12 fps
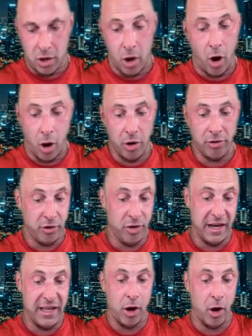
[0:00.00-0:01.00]
all you're
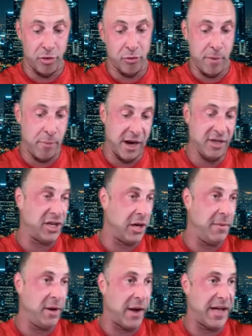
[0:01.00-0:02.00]
going to get all three branched
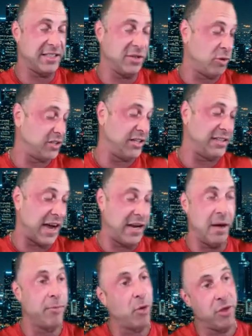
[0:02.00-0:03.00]
chain amino acids, which in
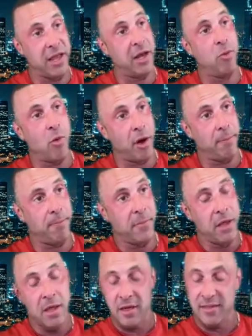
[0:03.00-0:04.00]
Tighten Up, you're only getting one.
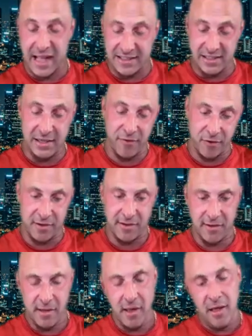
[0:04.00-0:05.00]
That's the
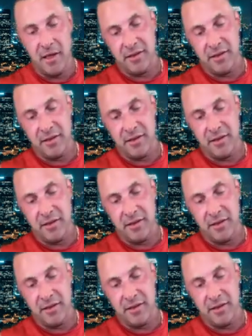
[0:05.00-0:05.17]
difference.